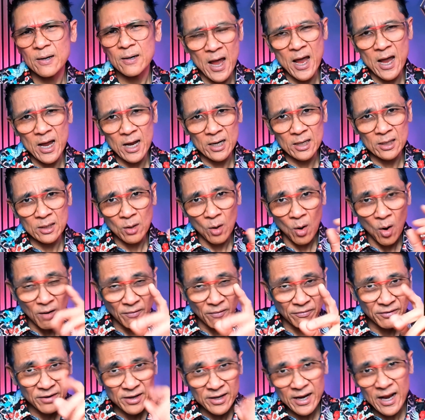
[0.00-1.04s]
And
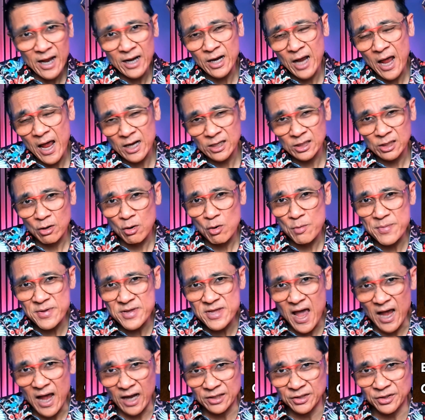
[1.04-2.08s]
hopefully that answer will
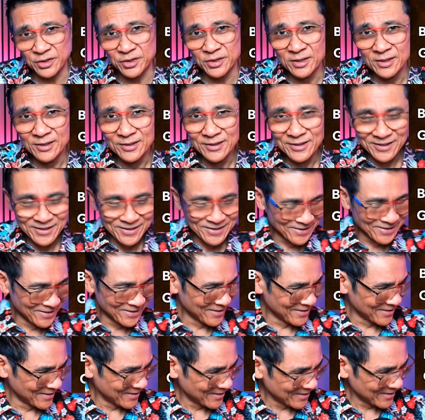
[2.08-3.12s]
be yes.
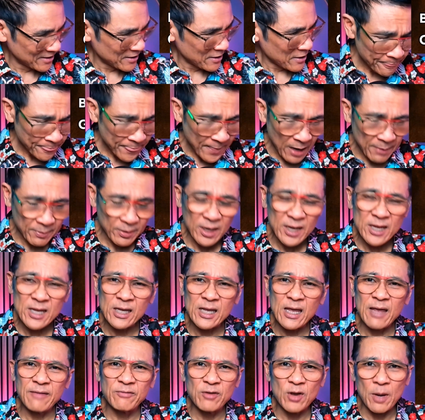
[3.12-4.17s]
I'm
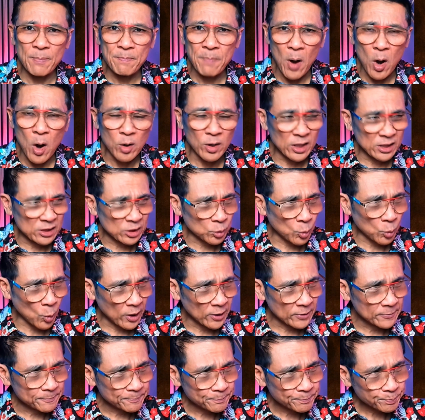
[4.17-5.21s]
going to give you a bonus
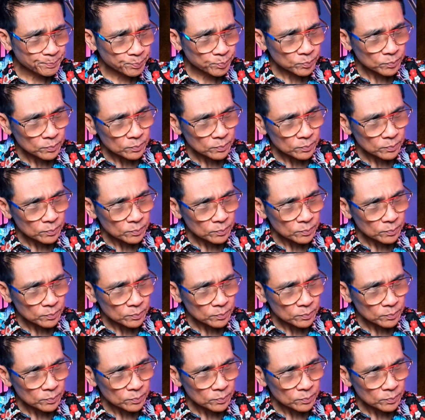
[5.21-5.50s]
one.